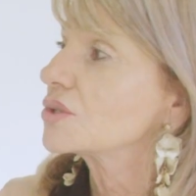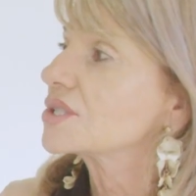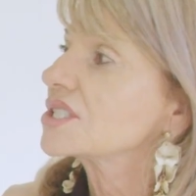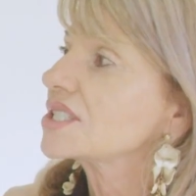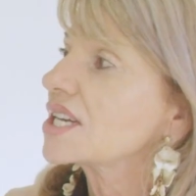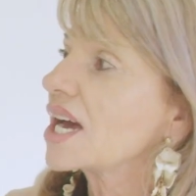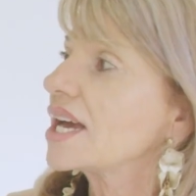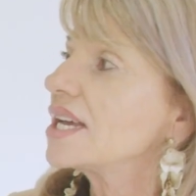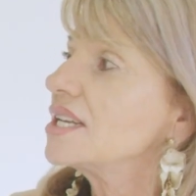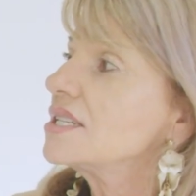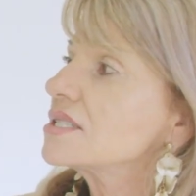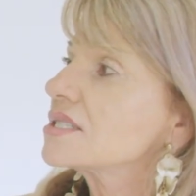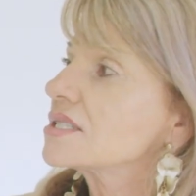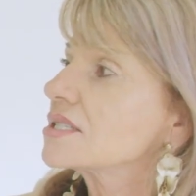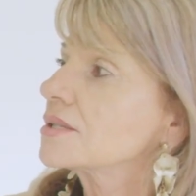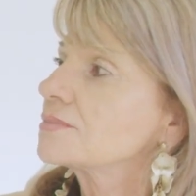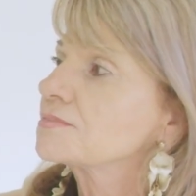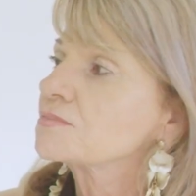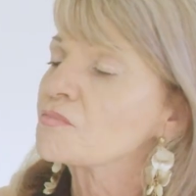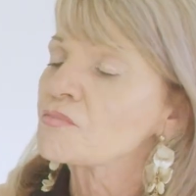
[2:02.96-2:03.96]
states
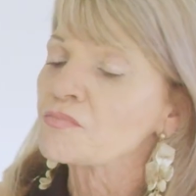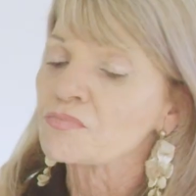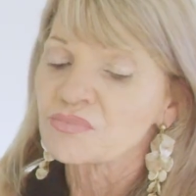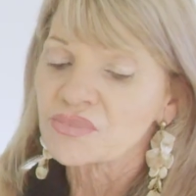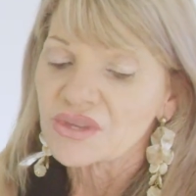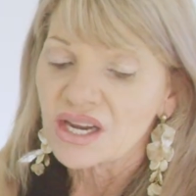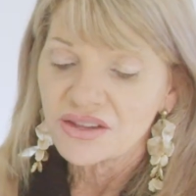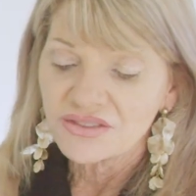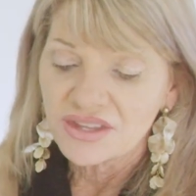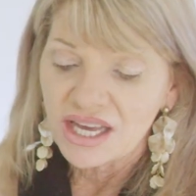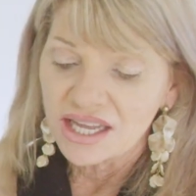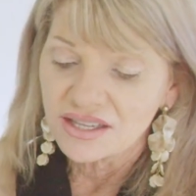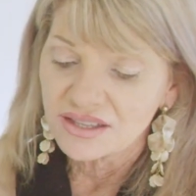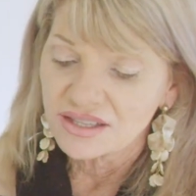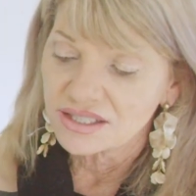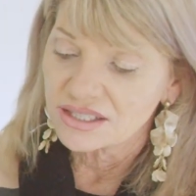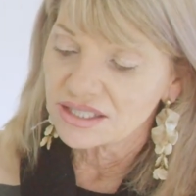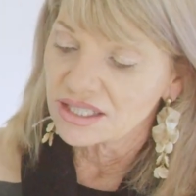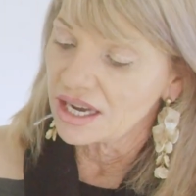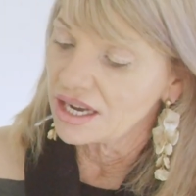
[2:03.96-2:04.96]

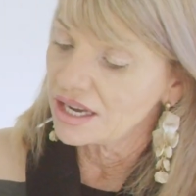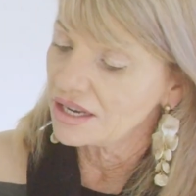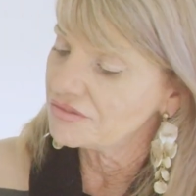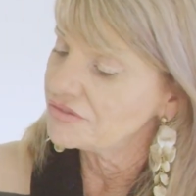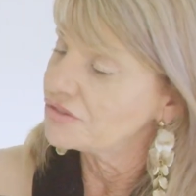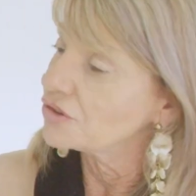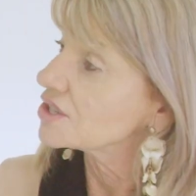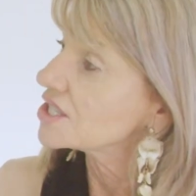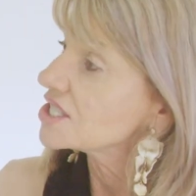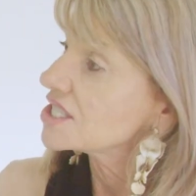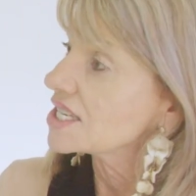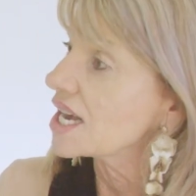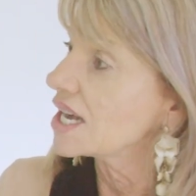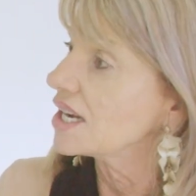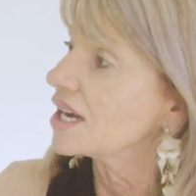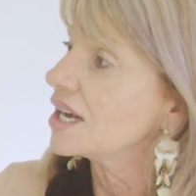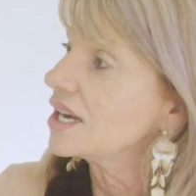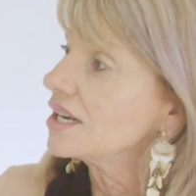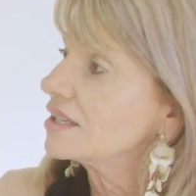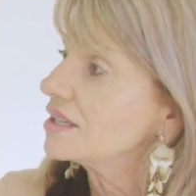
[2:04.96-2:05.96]
that for the
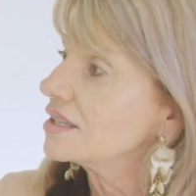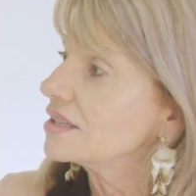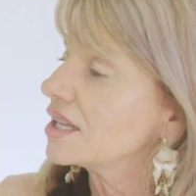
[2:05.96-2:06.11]
seller,